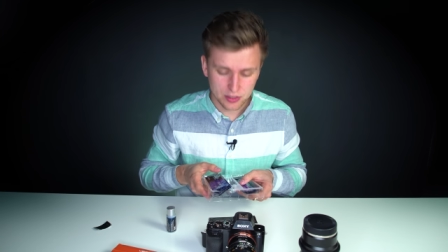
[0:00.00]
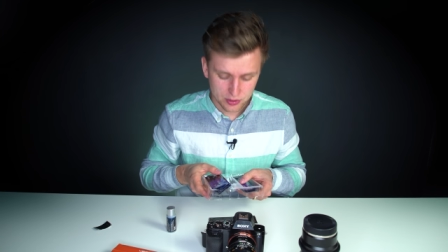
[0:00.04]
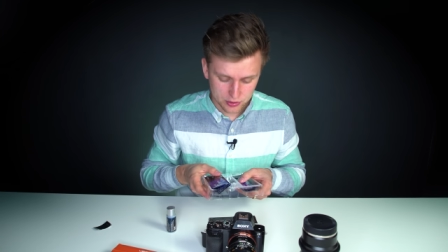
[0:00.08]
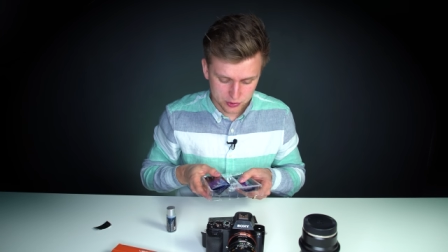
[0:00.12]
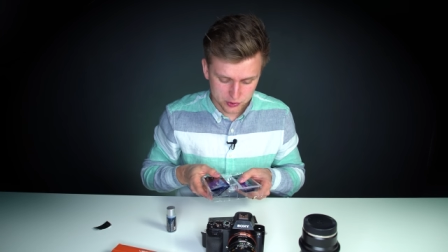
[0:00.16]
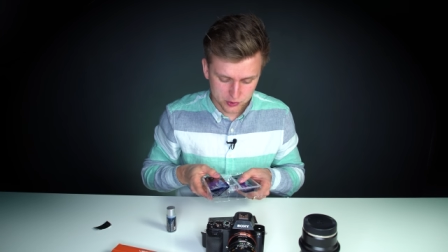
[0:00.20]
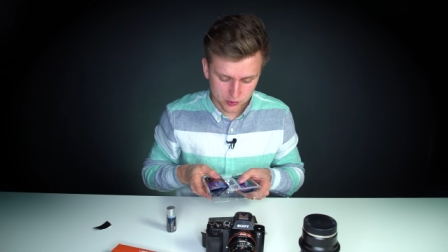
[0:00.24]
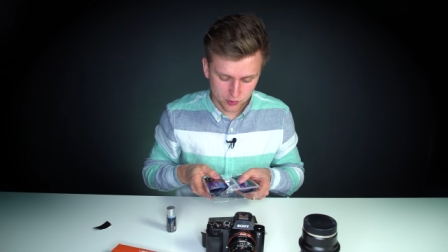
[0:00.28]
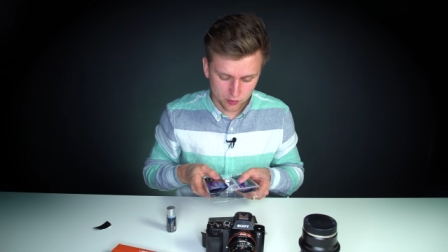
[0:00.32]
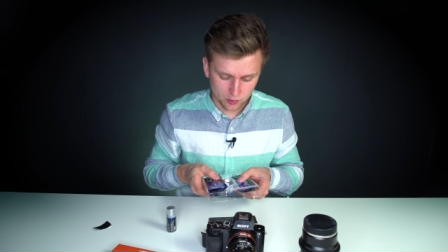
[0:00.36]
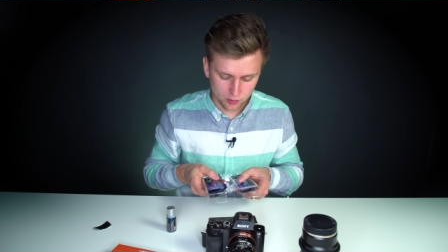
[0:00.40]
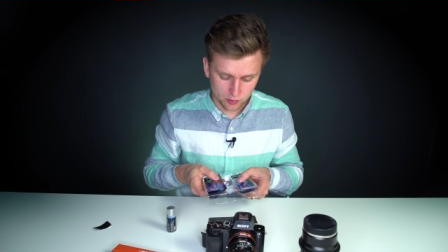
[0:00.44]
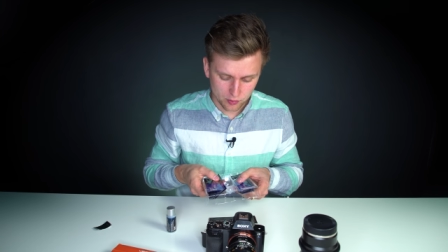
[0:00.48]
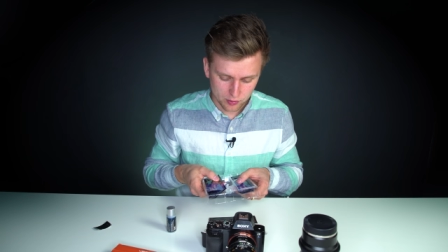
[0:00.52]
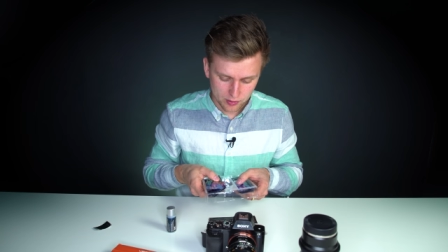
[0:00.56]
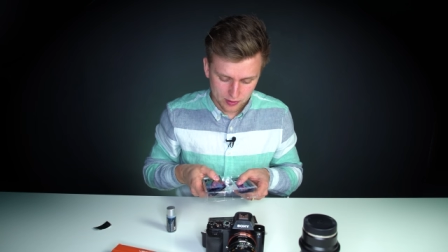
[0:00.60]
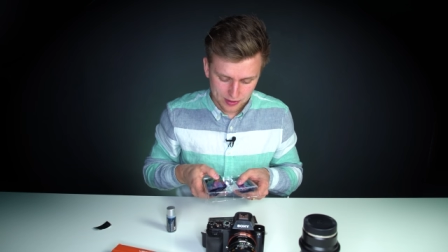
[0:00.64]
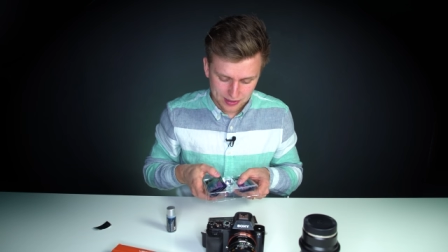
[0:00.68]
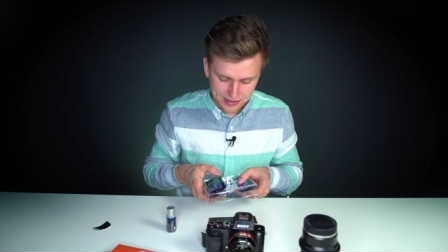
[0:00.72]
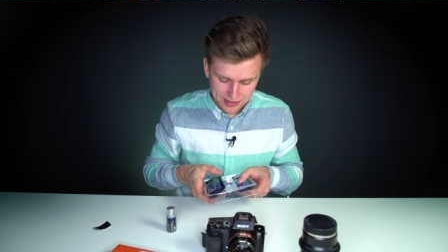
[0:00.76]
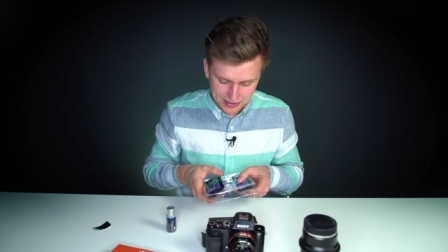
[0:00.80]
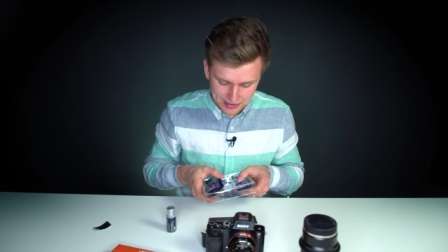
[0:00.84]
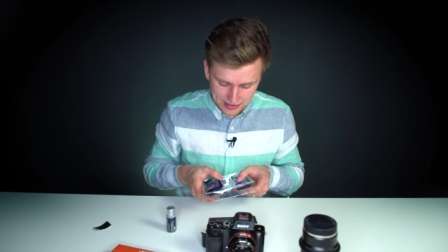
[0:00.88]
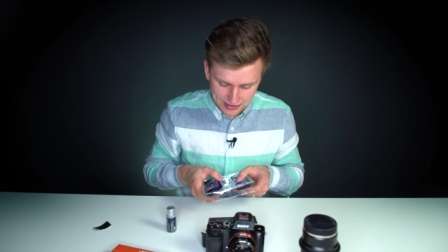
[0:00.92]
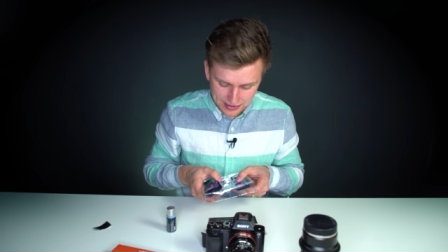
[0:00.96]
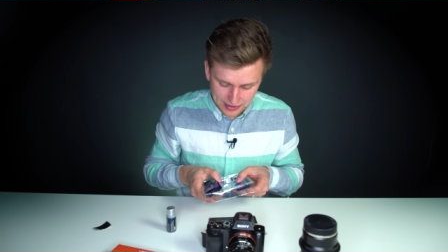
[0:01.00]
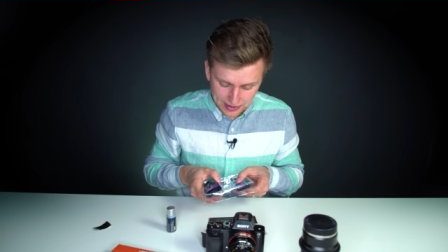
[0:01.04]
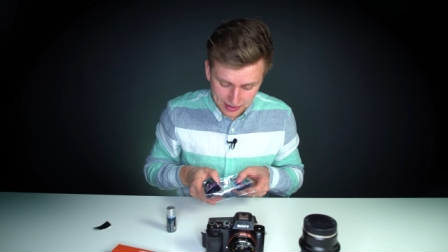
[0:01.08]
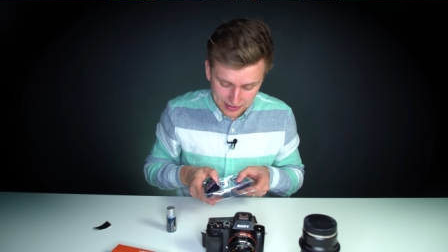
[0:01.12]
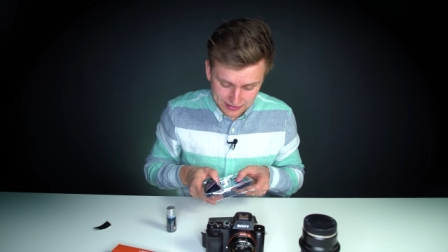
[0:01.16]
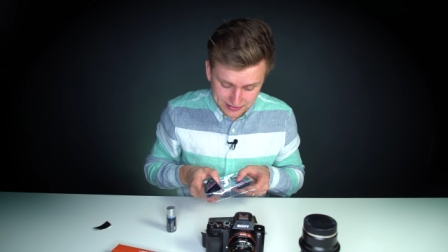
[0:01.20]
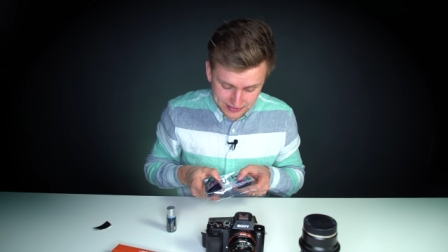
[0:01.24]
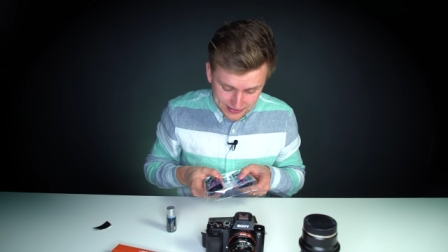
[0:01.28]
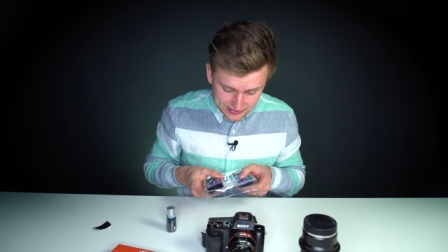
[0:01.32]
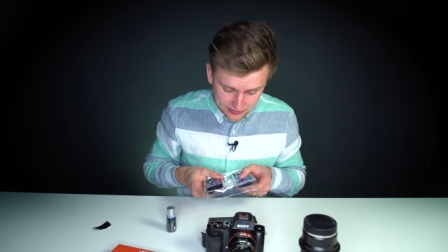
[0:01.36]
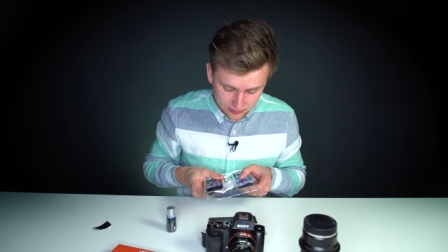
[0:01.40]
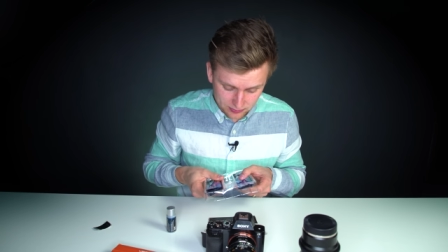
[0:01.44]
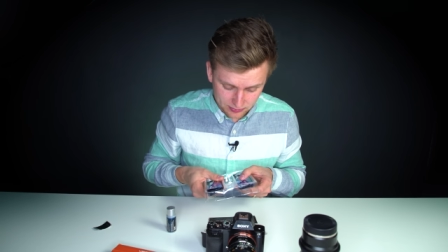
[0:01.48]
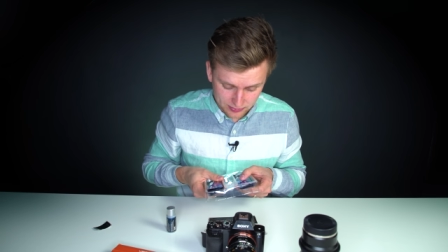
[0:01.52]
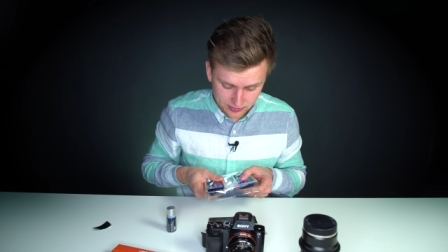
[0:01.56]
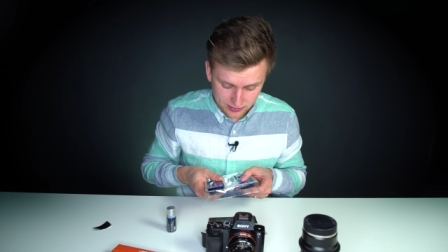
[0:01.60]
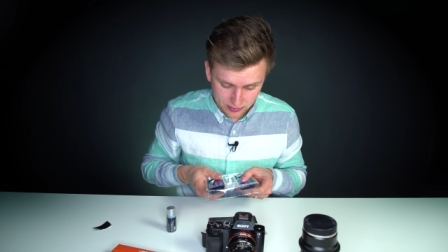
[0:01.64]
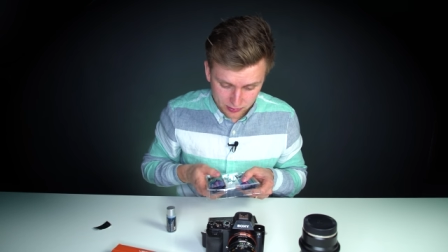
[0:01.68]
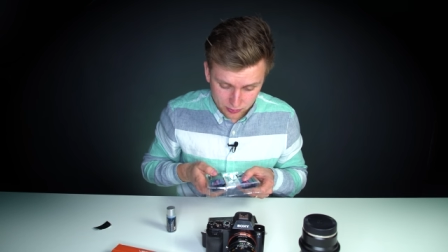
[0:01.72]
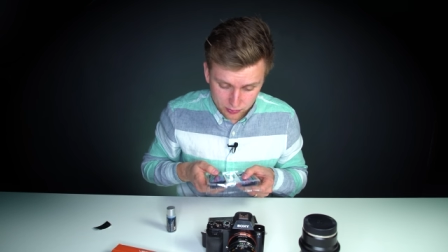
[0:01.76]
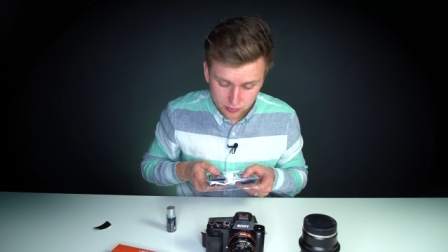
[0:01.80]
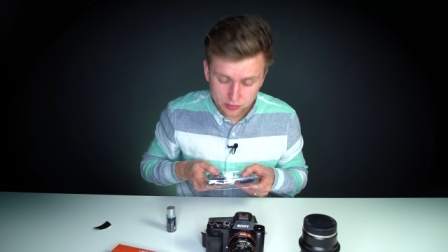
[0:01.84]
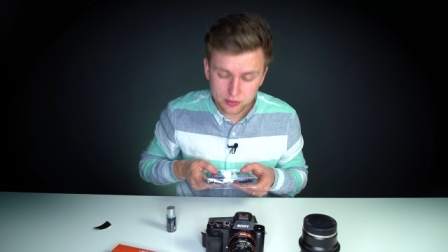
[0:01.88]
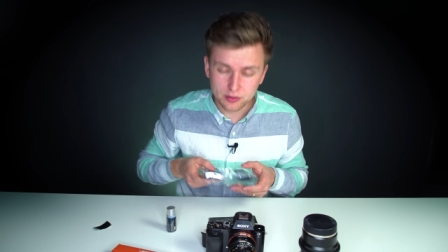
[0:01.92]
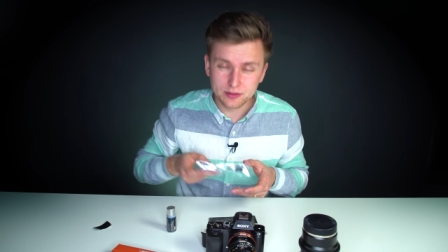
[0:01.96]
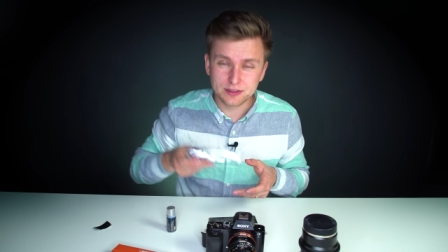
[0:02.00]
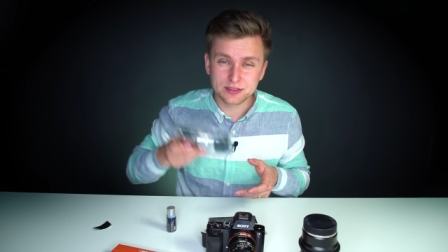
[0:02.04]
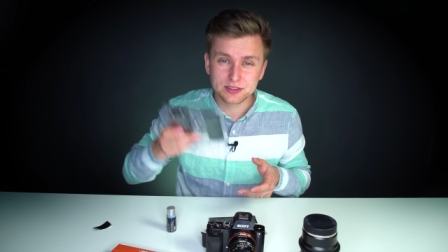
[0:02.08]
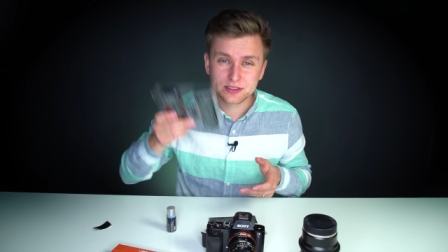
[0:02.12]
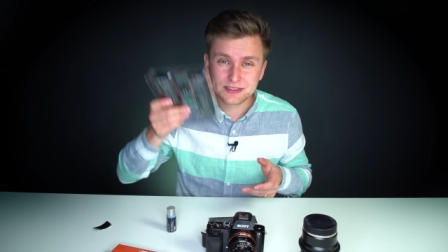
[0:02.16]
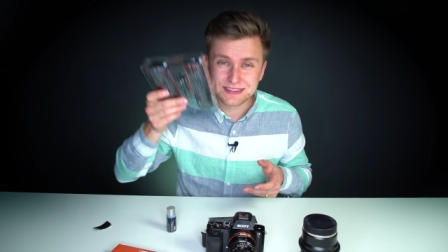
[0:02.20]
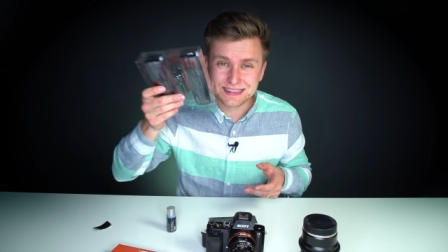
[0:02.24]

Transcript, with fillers: So ideally you could